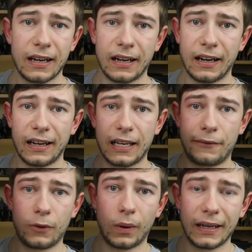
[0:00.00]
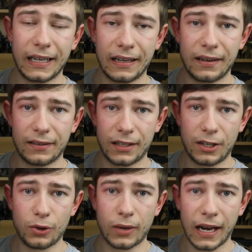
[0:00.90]
If you are in
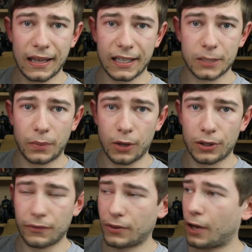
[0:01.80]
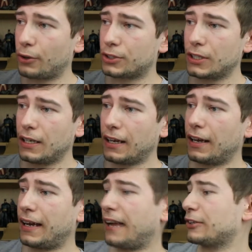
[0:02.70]
the UK, that's both of those.
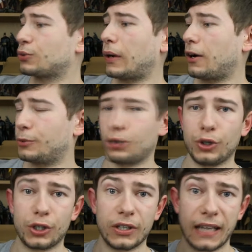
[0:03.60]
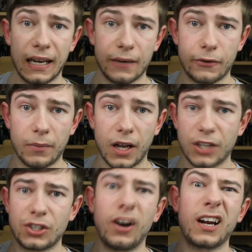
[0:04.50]
Elsewhere, I'm sure you can get it from a
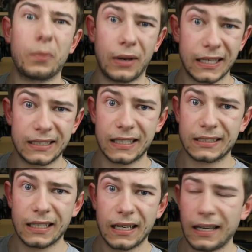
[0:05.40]
ton of places.